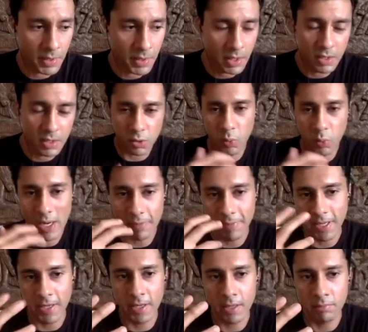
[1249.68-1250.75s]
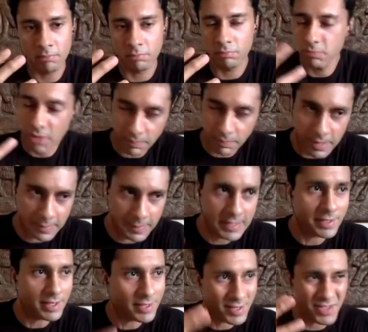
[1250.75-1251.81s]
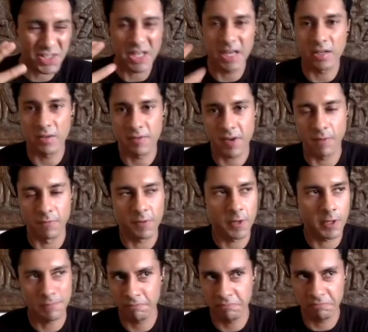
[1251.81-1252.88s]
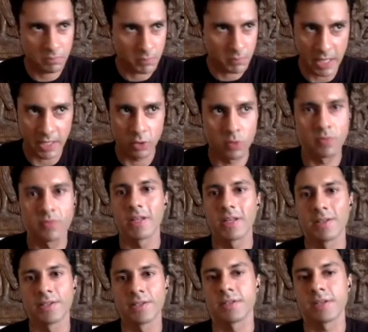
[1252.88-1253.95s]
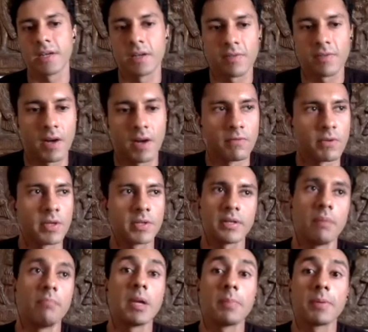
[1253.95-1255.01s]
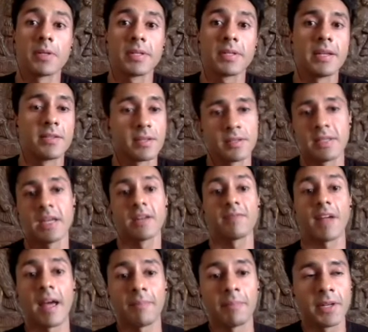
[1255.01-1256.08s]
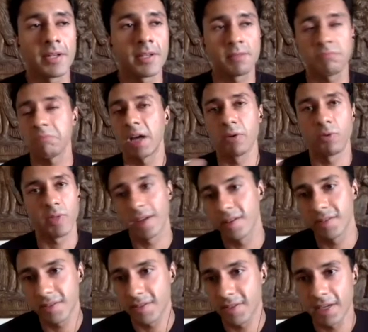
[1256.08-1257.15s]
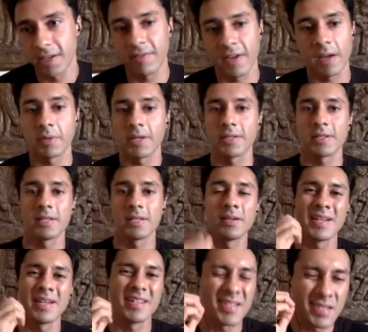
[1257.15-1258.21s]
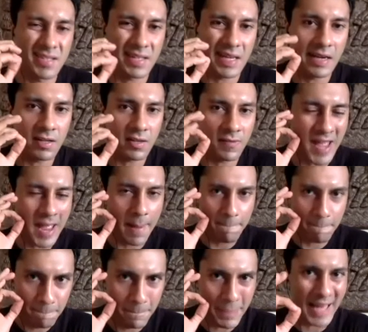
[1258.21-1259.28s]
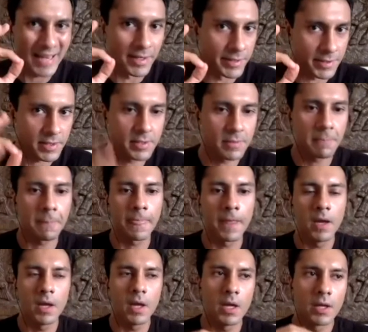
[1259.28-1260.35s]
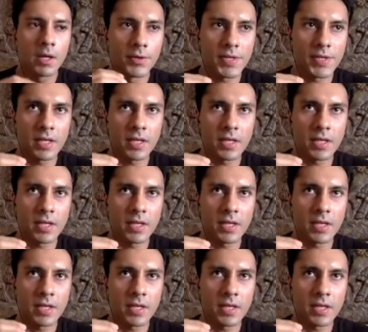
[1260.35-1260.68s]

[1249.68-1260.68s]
So well-being, some people say is a state of comfort. I don't feel it's a state of comfort. Some people say it's a state of happiness. I don't think it's a state of happiness either. It's a state of balance. You see,